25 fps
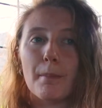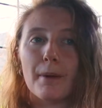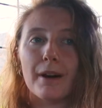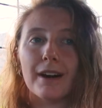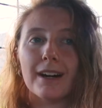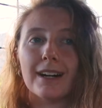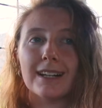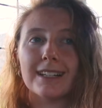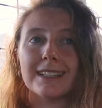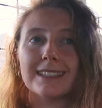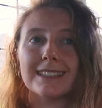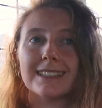
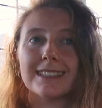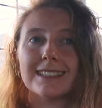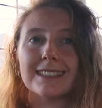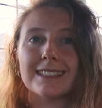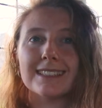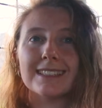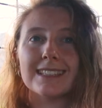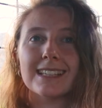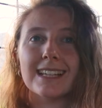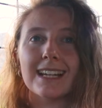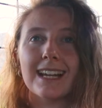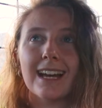But
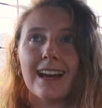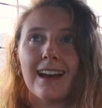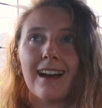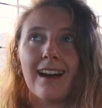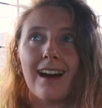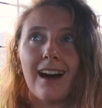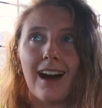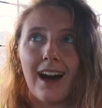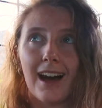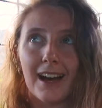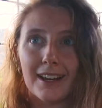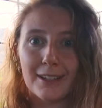
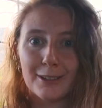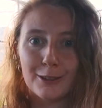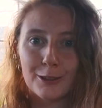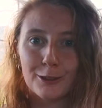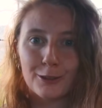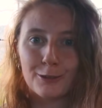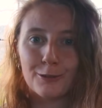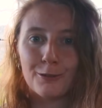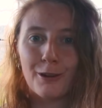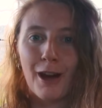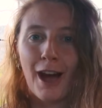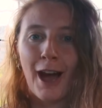I
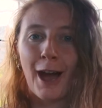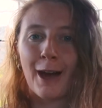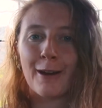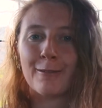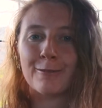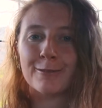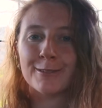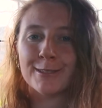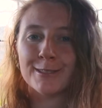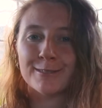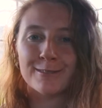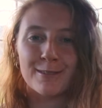do
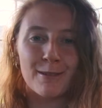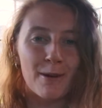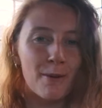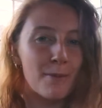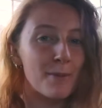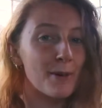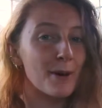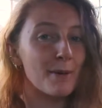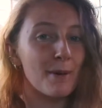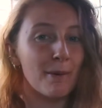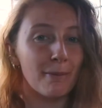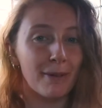have to
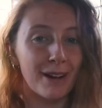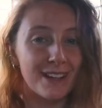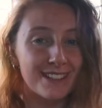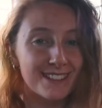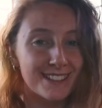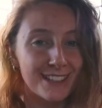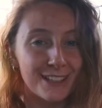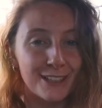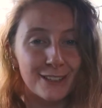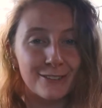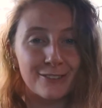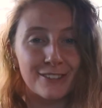remember about
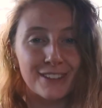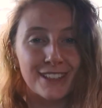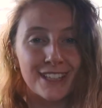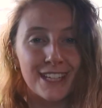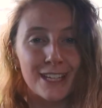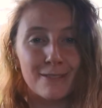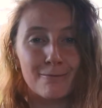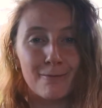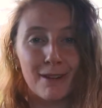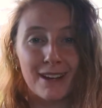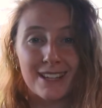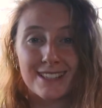myself and
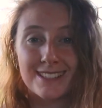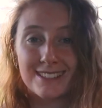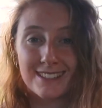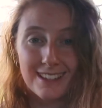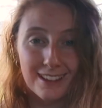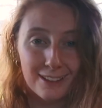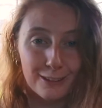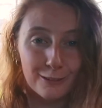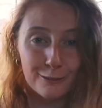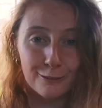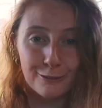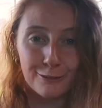keep
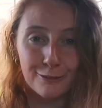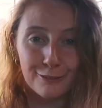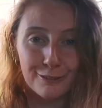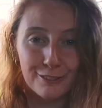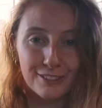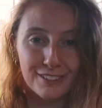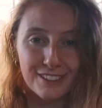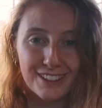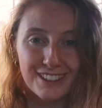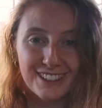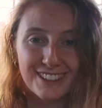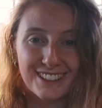myself